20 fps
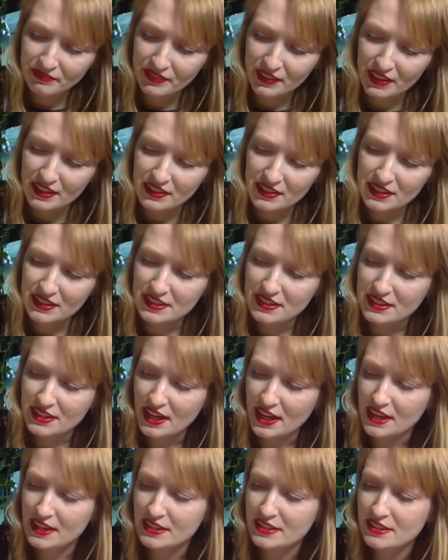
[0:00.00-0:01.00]
these
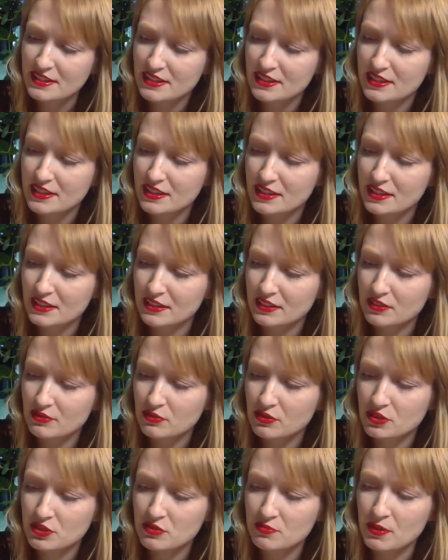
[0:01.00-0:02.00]
tests, for
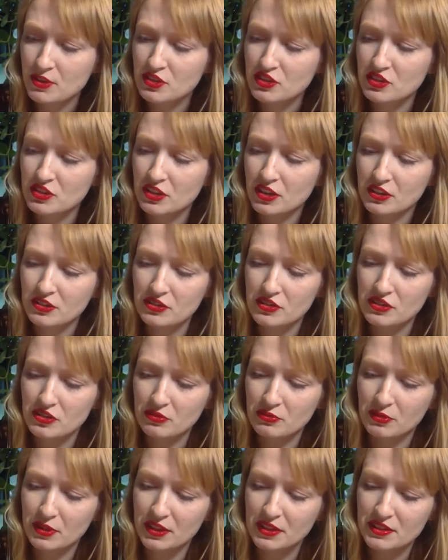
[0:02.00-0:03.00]
especially nitrogen
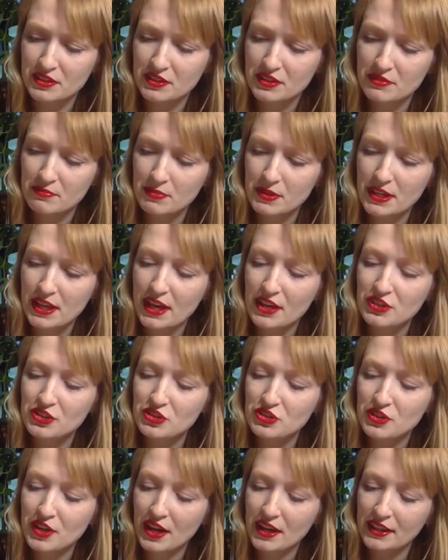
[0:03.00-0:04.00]
ones. pH, you
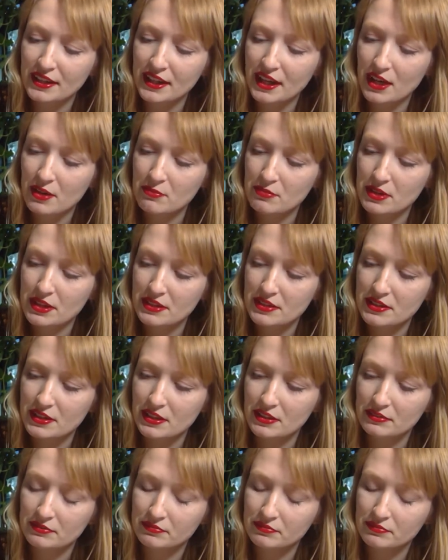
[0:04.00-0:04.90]
can get a meter.